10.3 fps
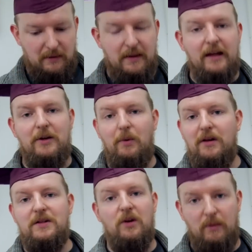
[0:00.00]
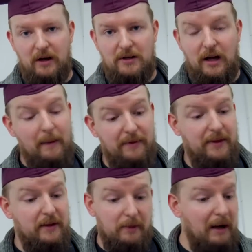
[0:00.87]
Thank you all so much. I
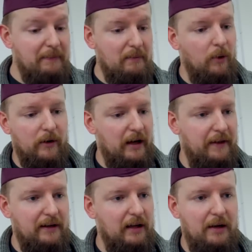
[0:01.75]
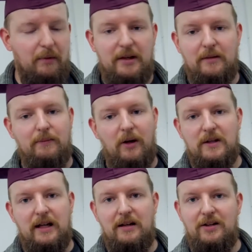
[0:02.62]
think there might be more. I don't think
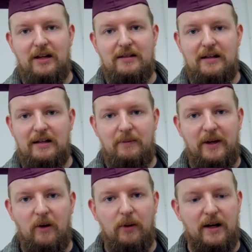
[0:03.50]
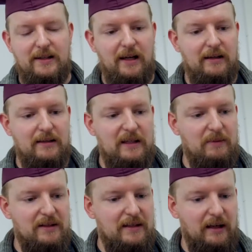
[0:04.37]
Paul's had a chance to hit the P.O. box yet because he's
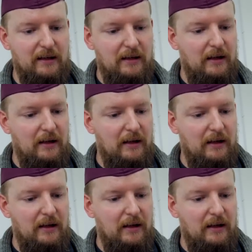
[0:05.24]
been sick.